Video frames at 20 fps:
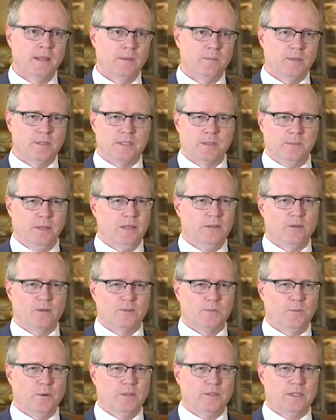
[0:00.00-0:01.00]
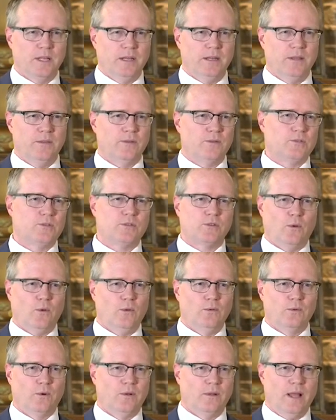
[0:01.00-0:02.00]
but to me those books had neither
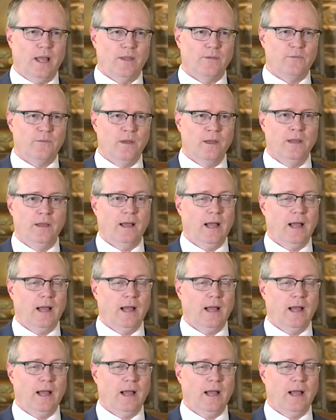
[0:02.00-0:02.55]
soul nor life.